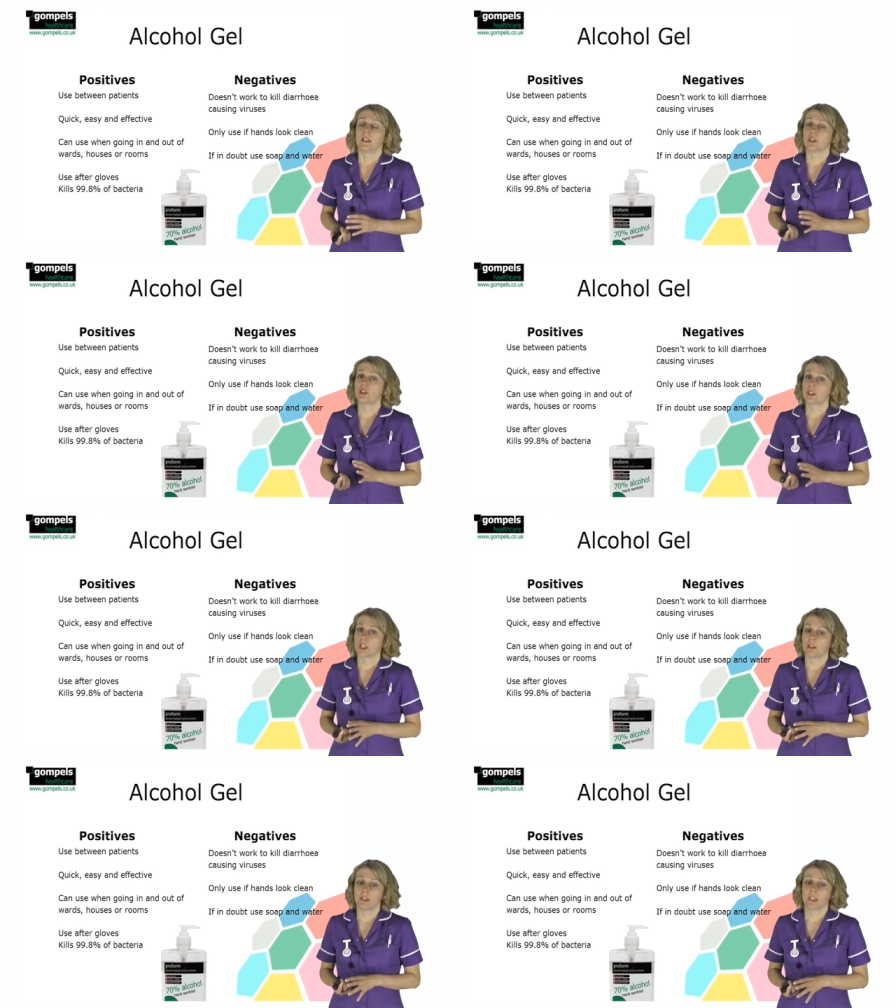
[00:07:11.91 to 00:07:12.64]
You should
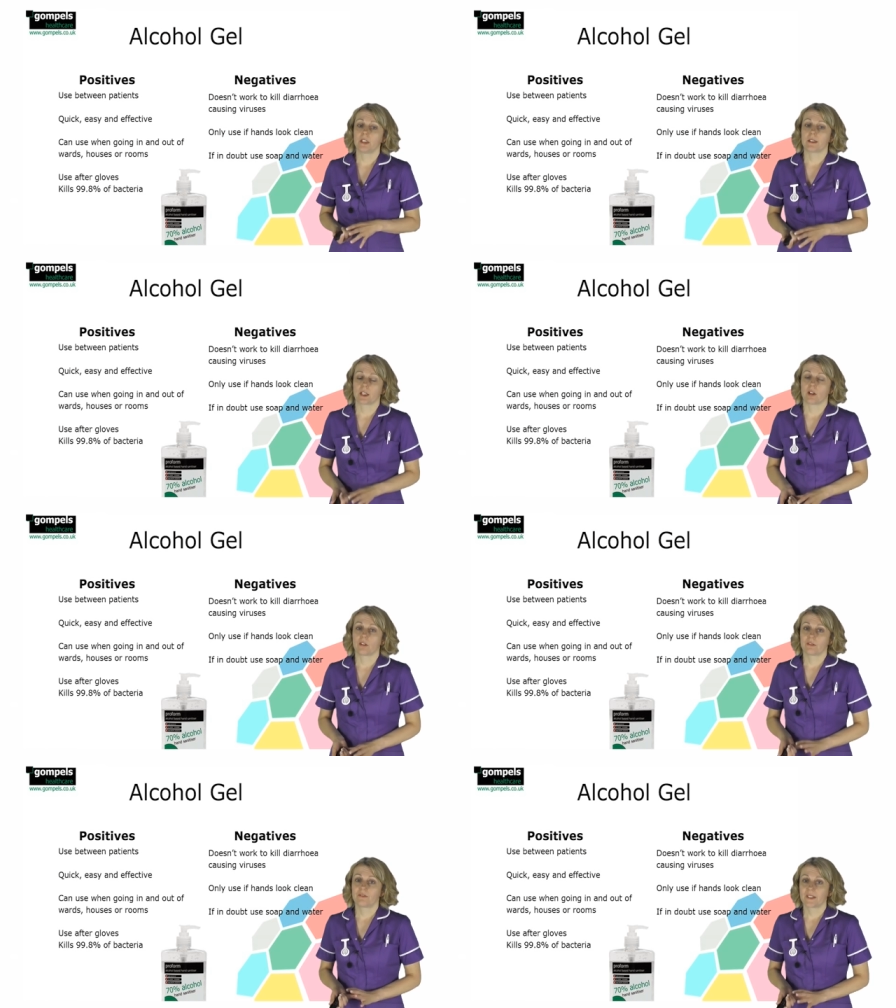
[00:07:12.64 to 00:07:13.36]
only use it
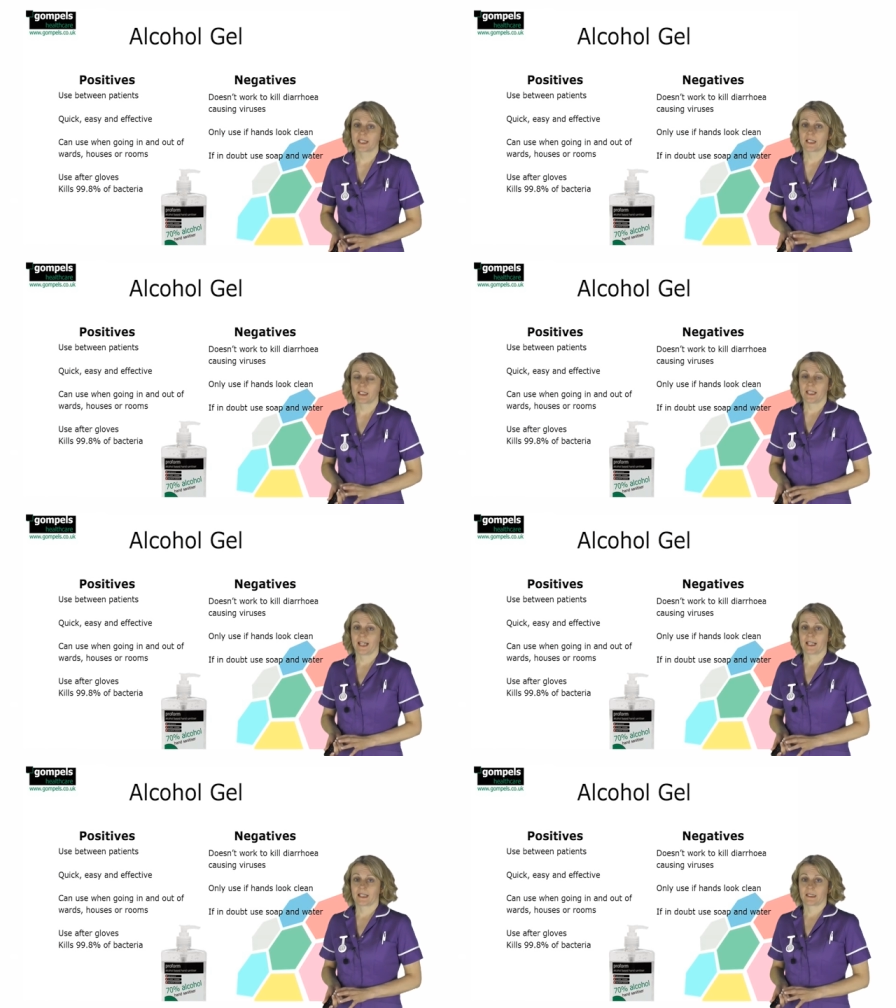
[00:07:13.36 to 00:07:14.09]
on physically
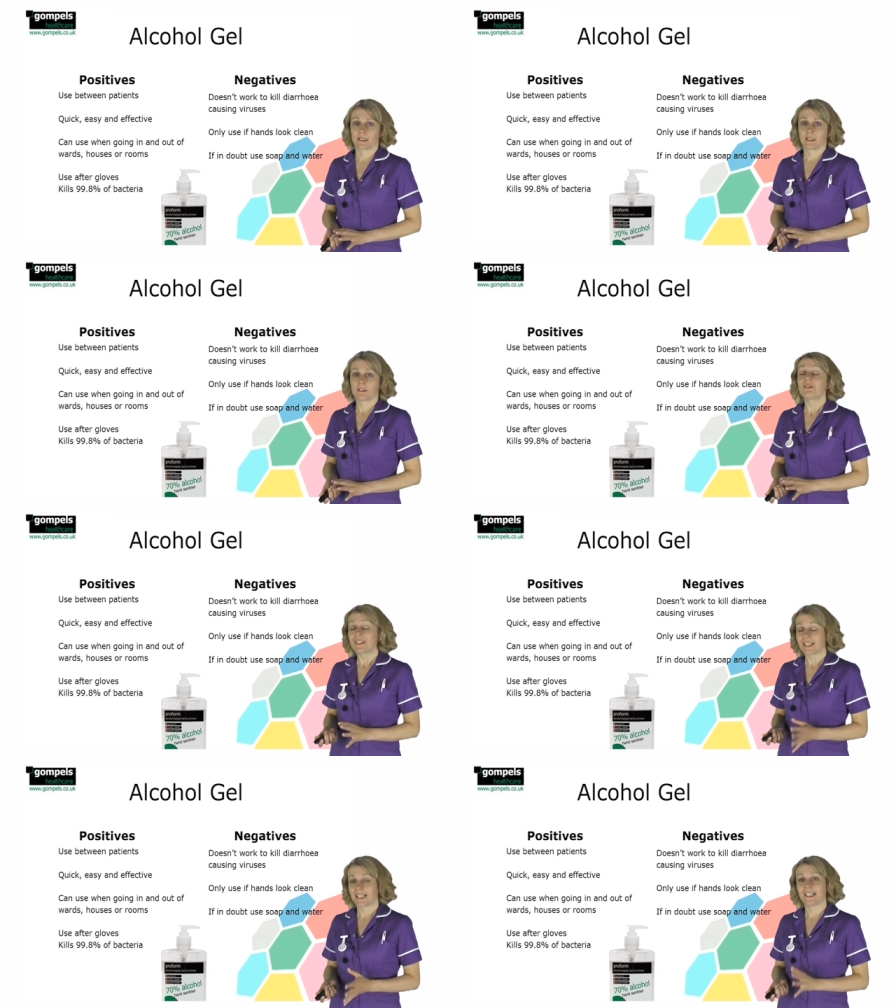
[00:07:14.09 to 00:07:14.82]

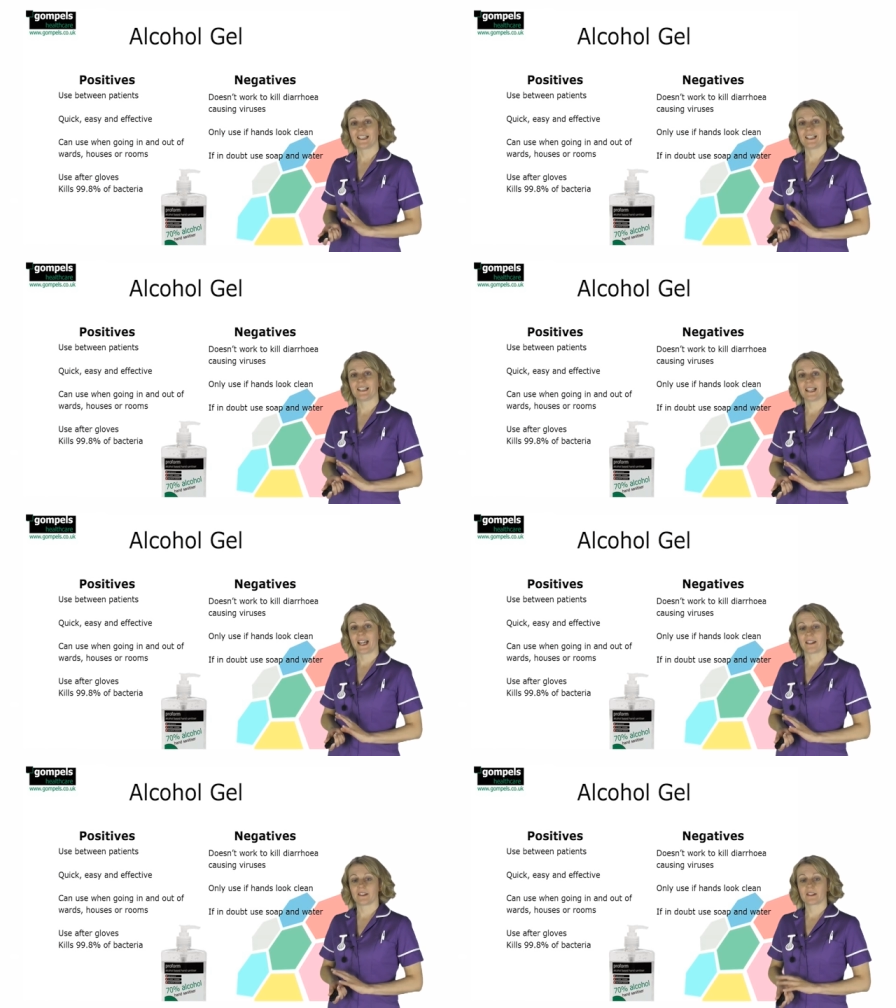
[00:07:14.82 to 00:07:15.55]
clean
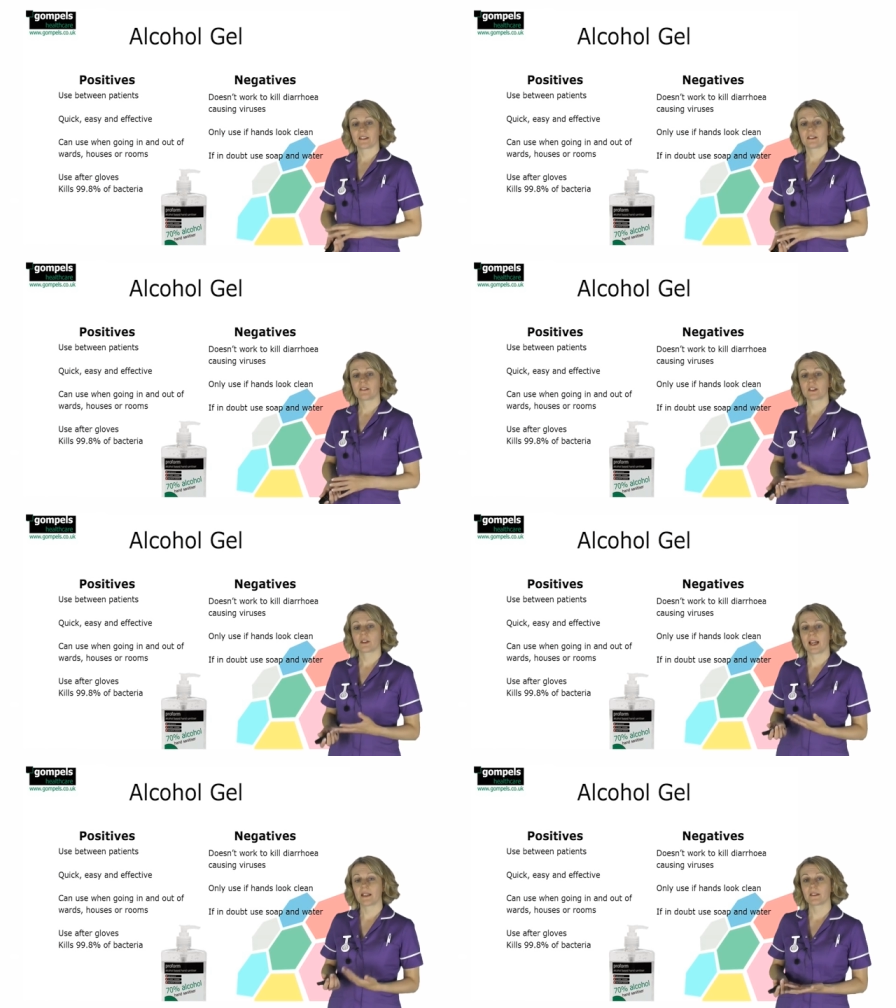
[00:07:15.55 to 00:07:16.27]
hands,
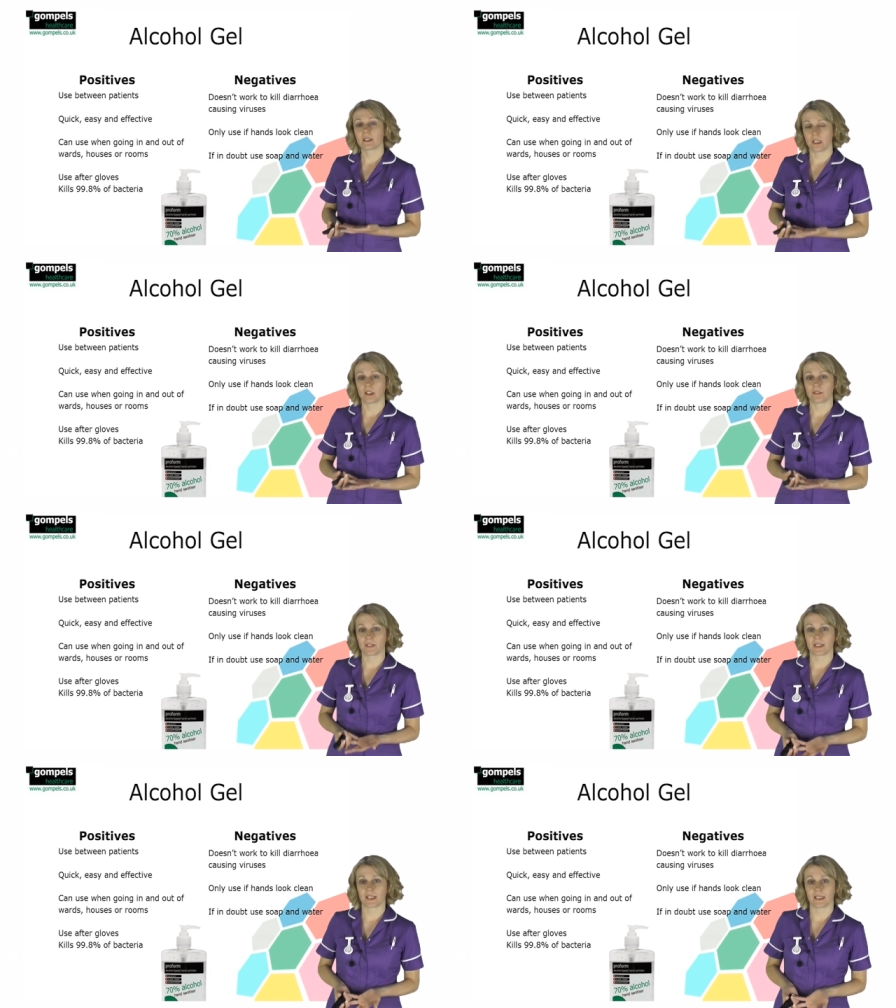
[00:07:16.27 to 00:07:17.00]
so hands that look
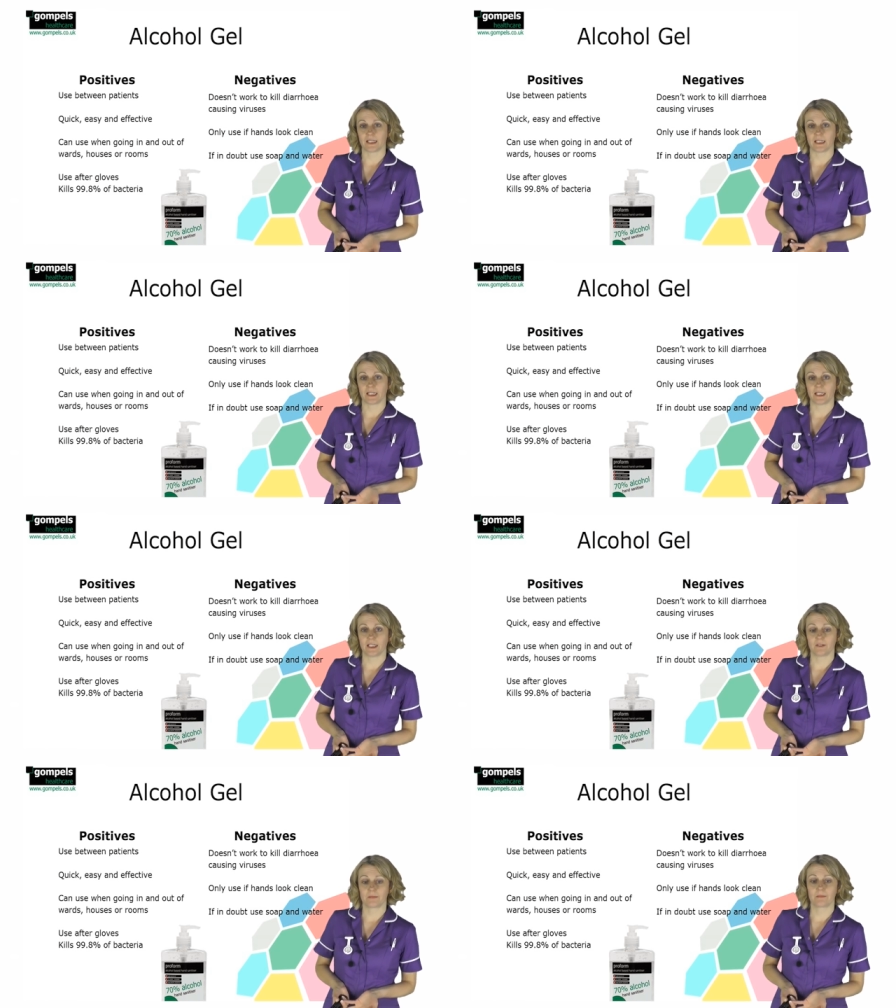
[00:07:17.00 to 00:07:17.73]
physically clean.